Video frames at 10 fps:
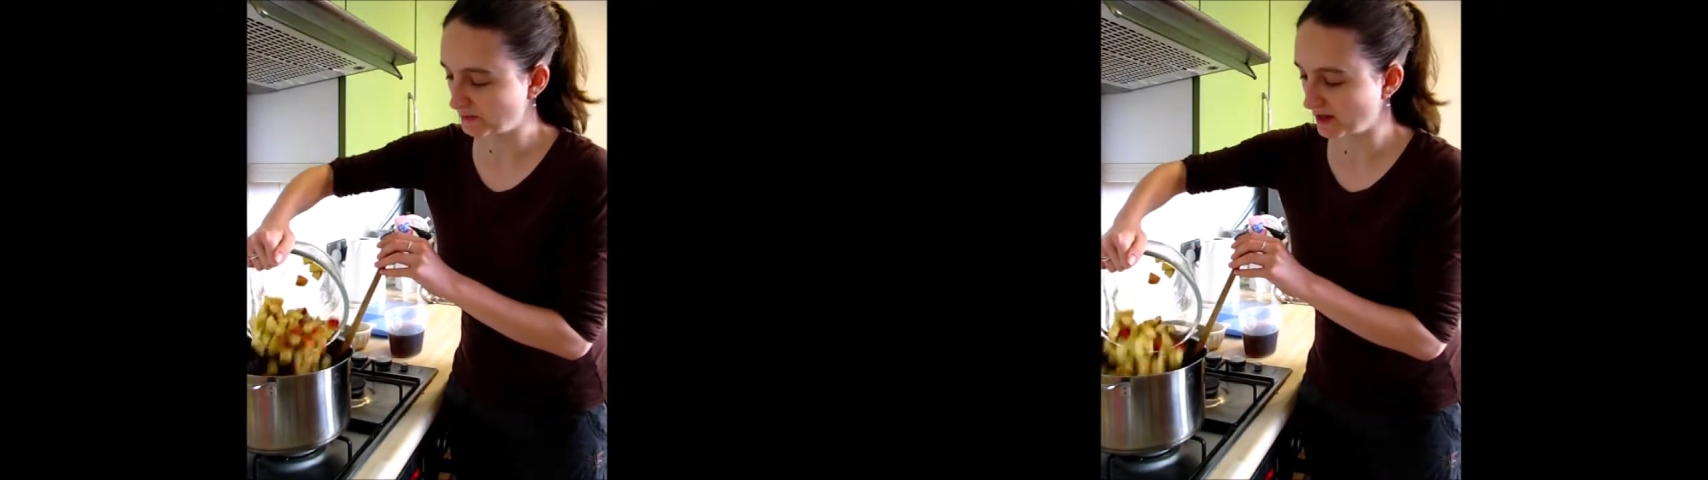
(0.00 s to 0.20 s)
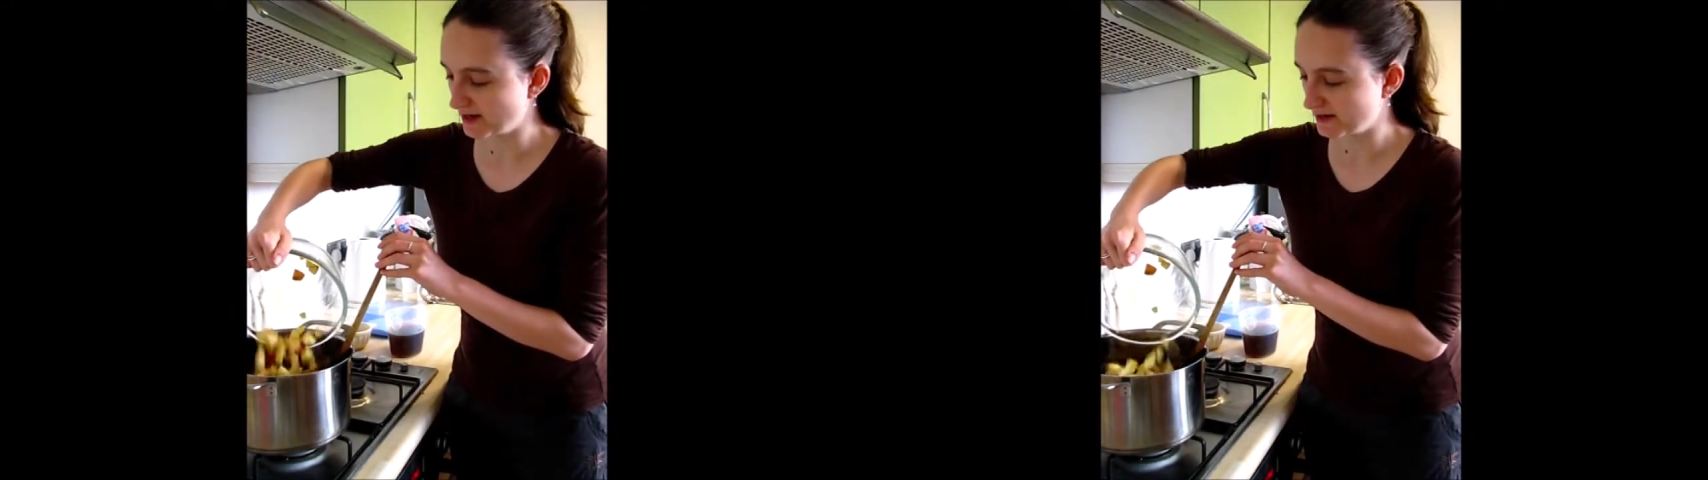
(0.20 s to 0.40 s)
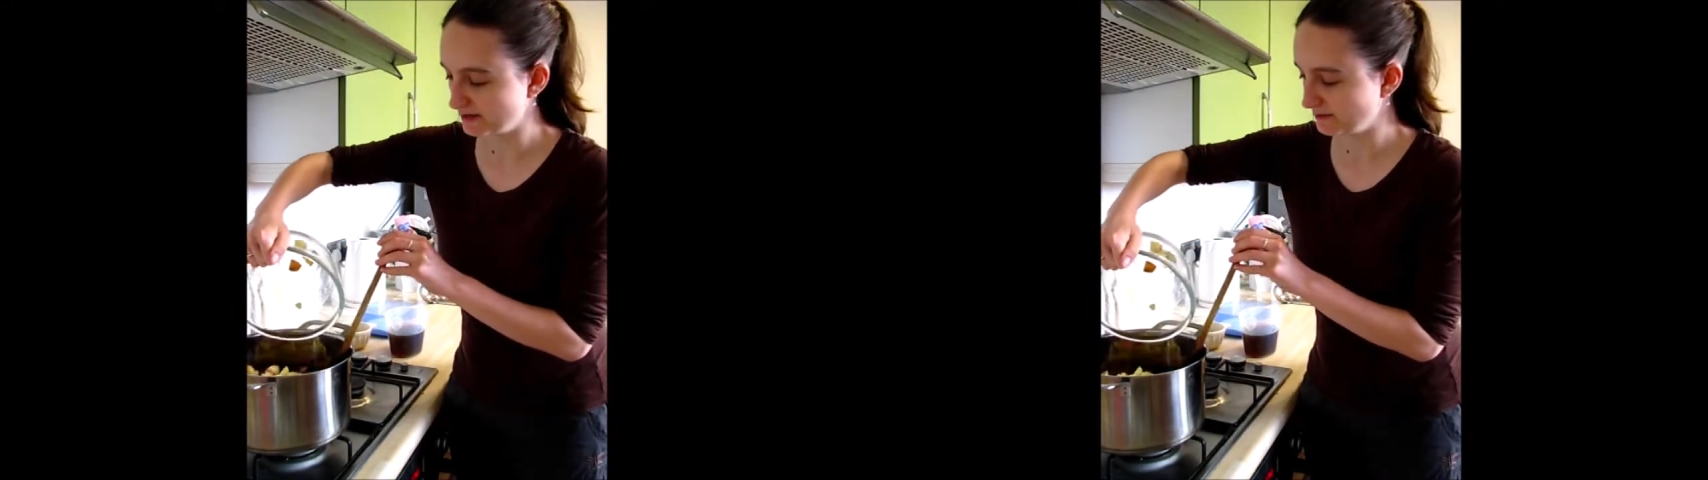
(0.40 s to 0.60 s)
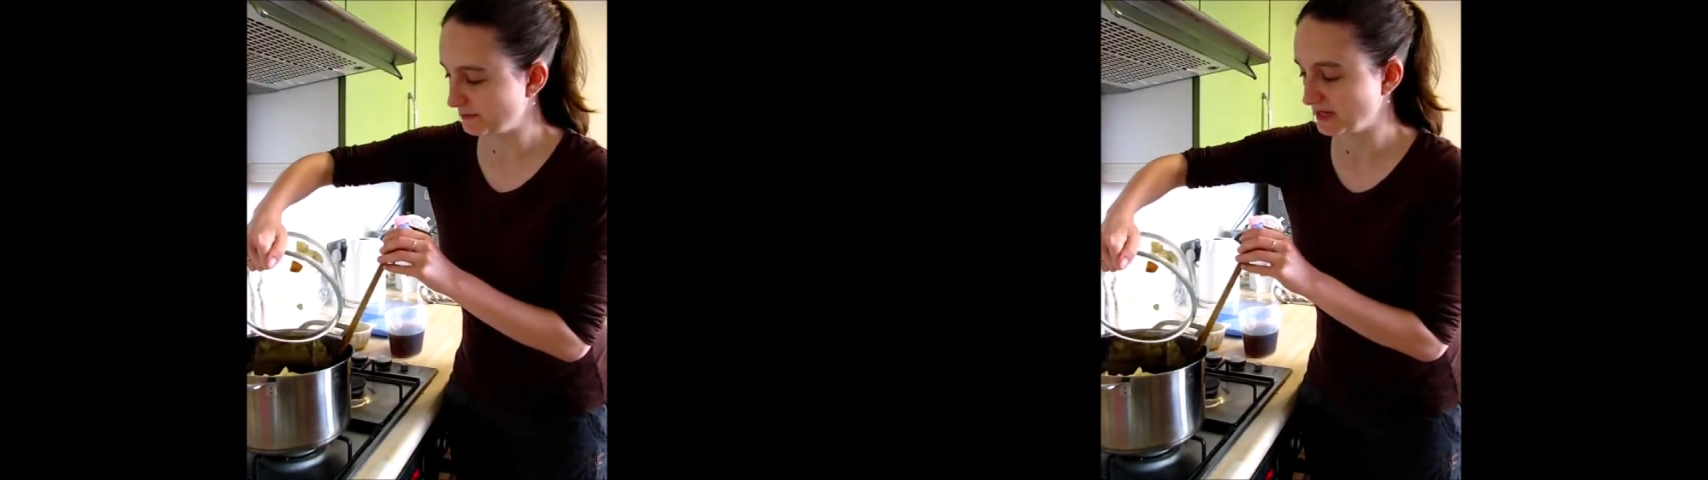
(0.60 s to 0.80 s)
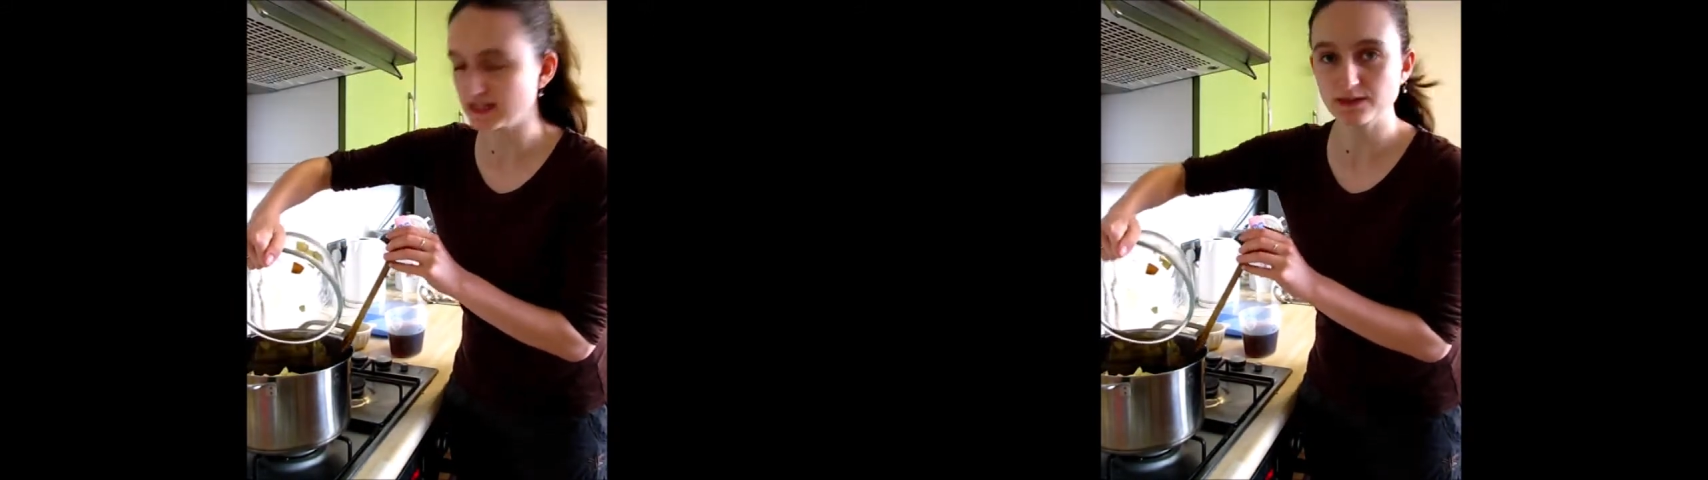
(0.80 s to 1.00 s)
my
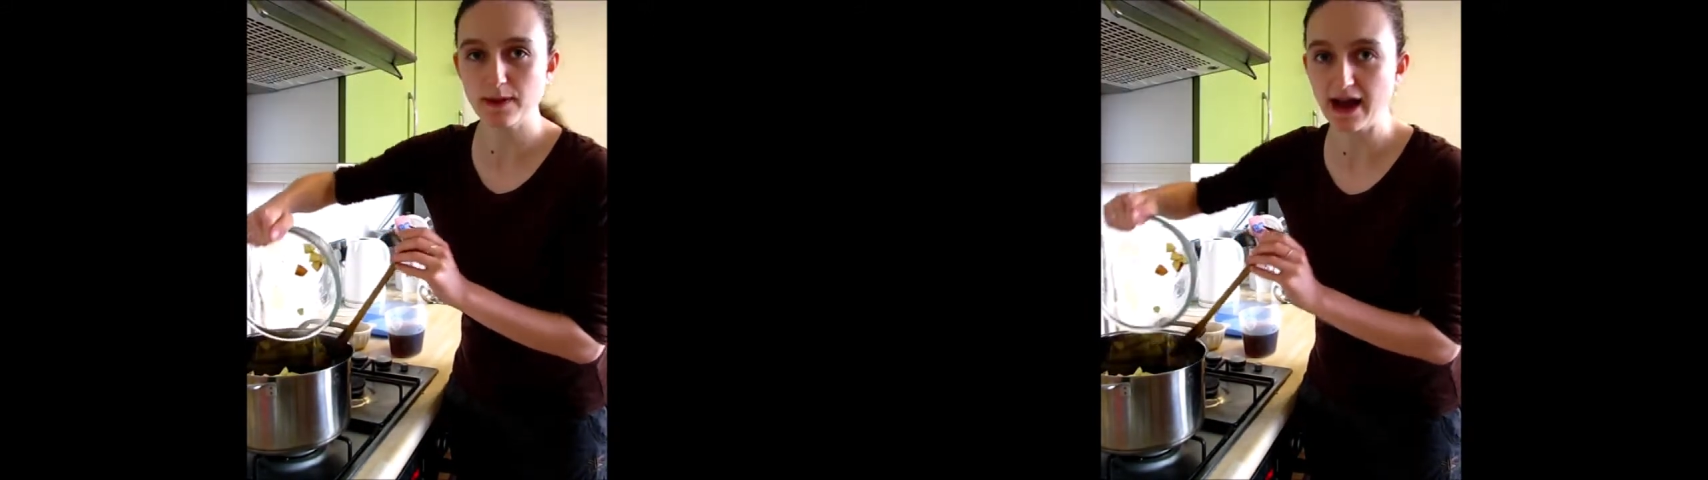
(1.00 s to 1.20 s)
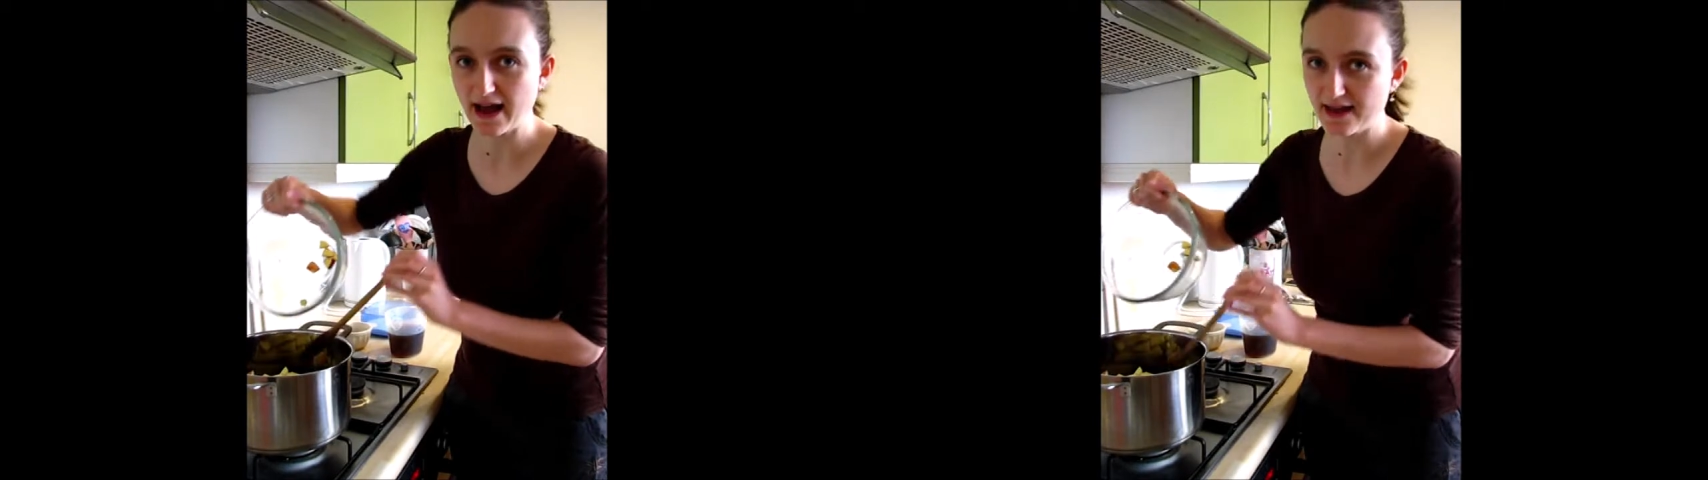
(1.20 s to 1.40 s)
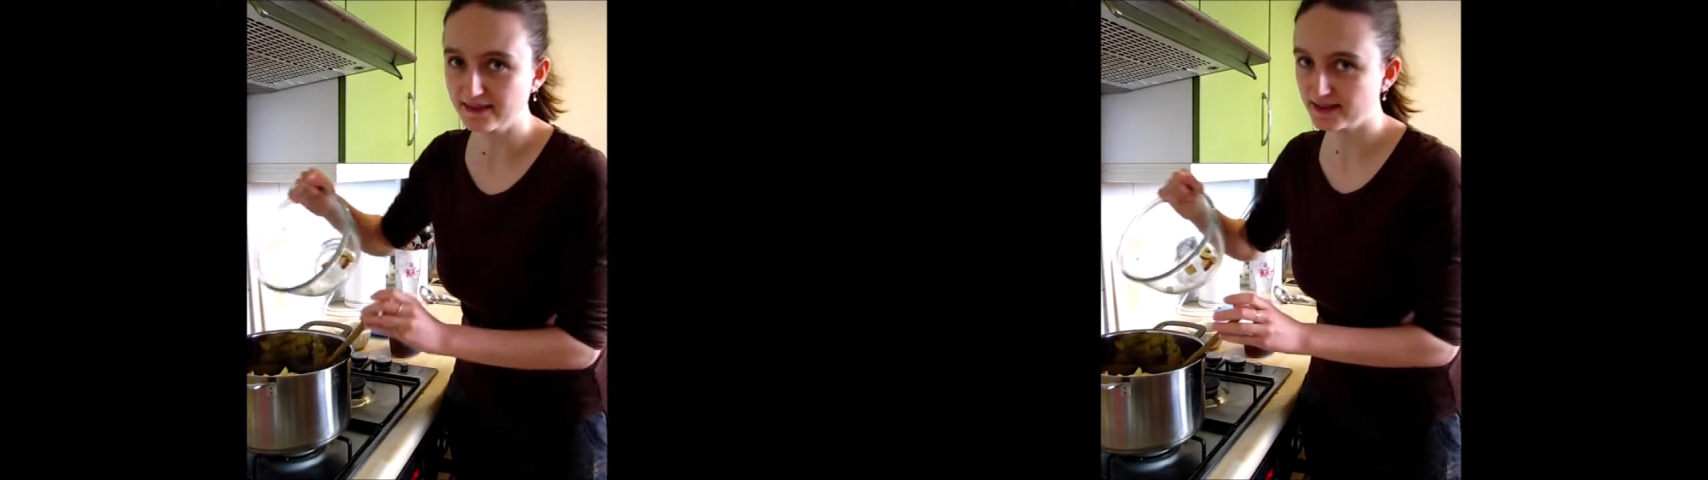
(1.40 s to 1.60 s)
biggest pan.